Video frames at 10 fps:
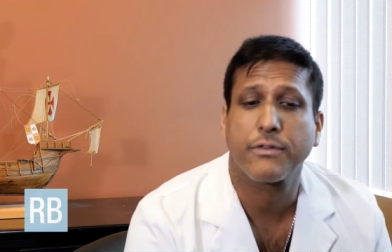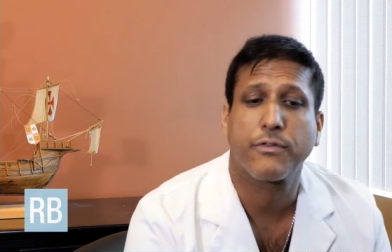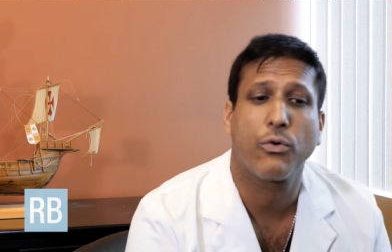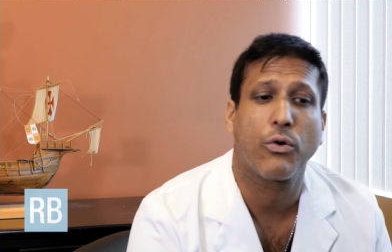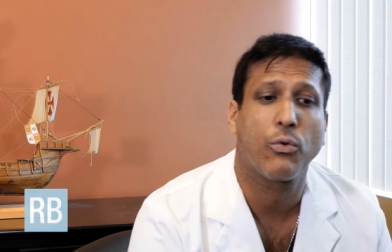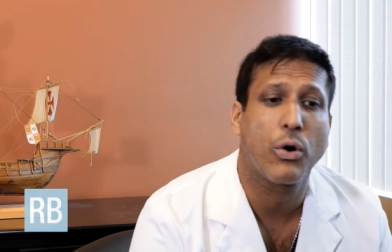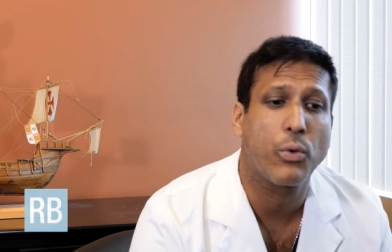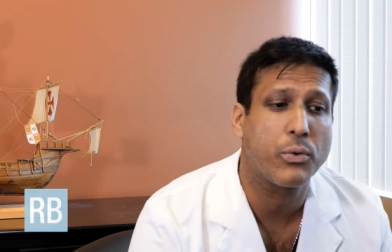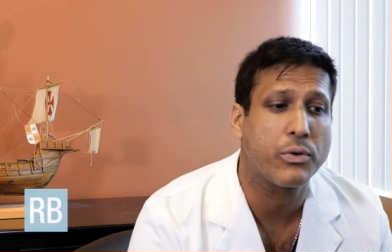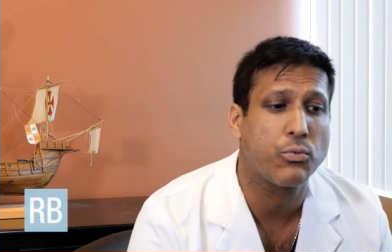for what
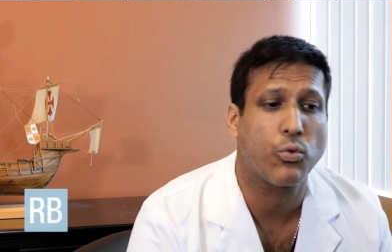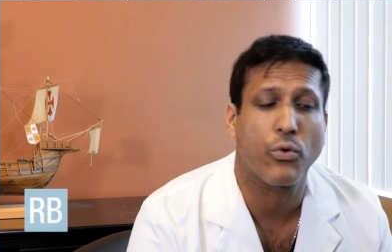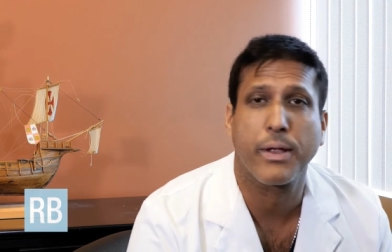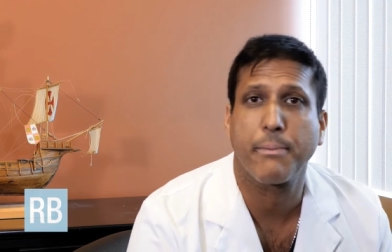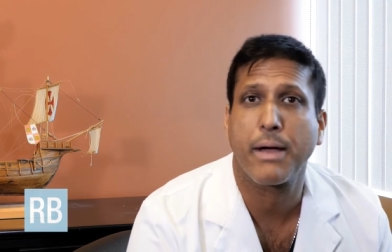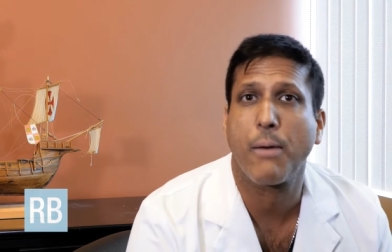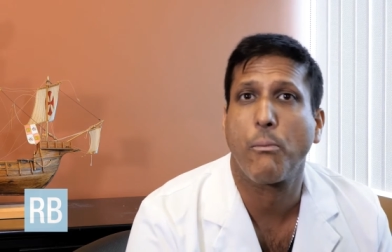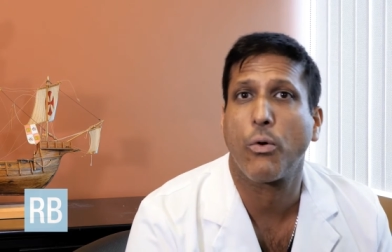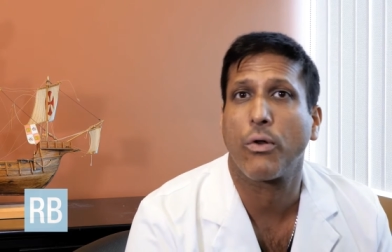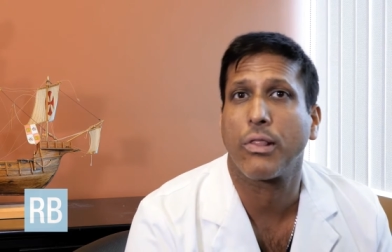we would worry about
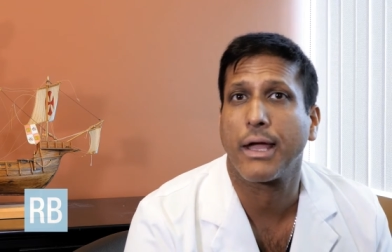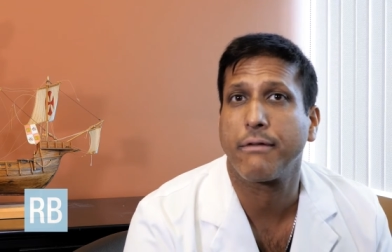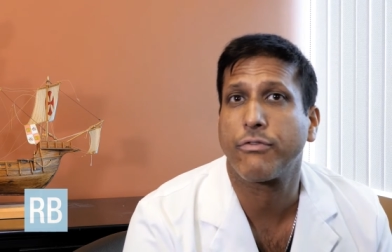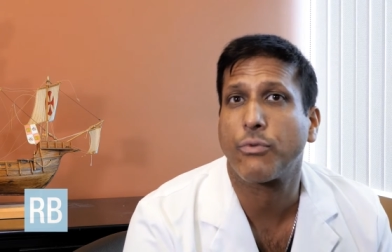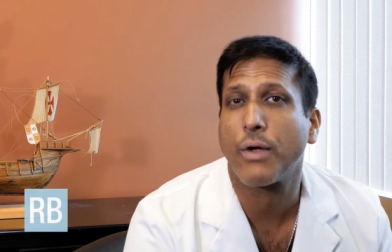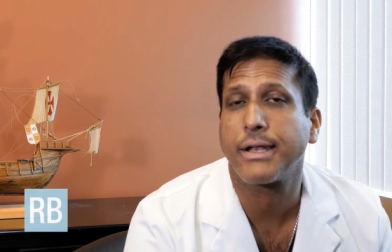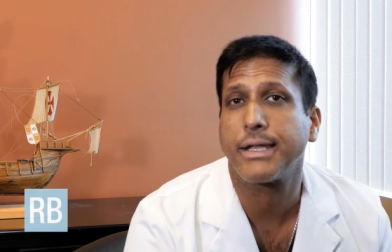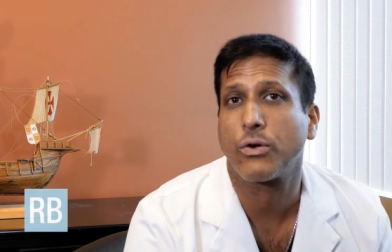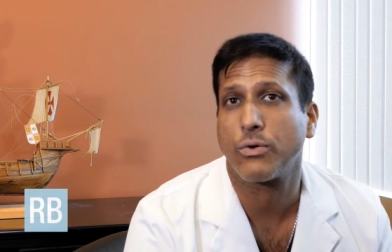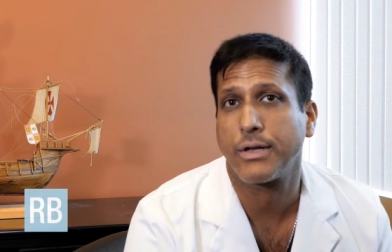more
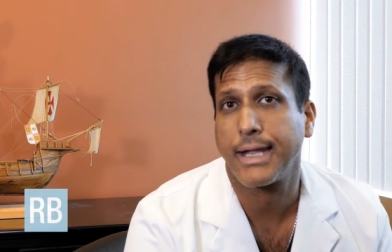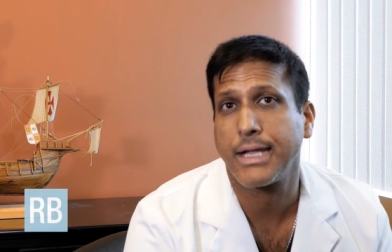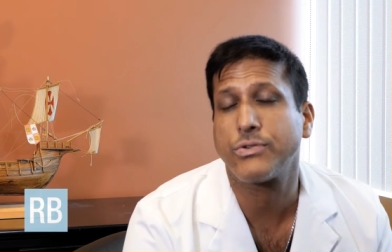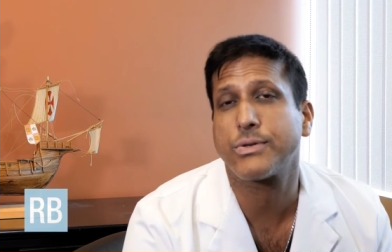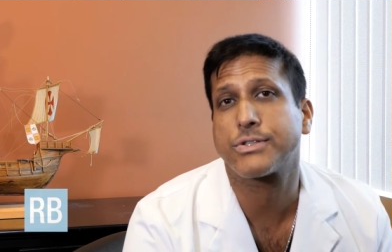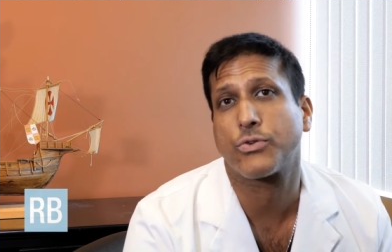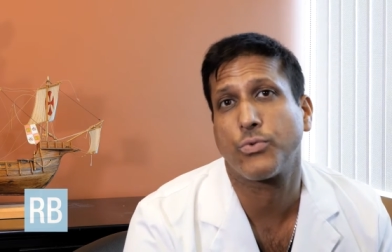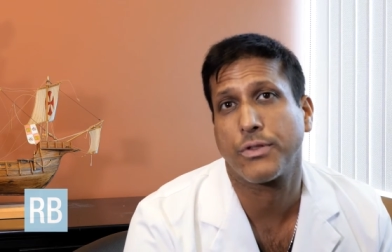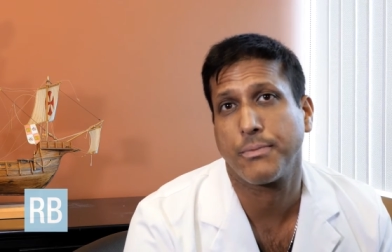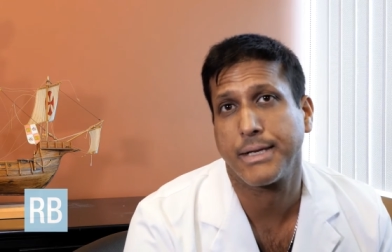life-threatening or dangerous
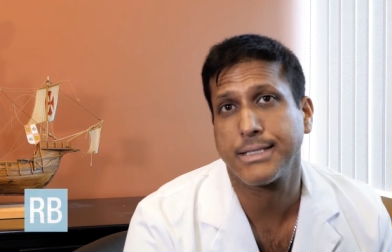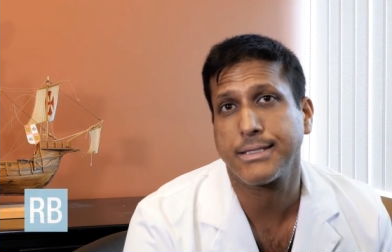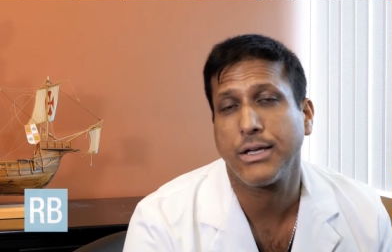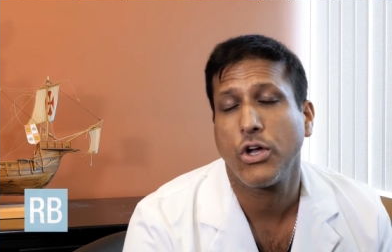arrhythmias,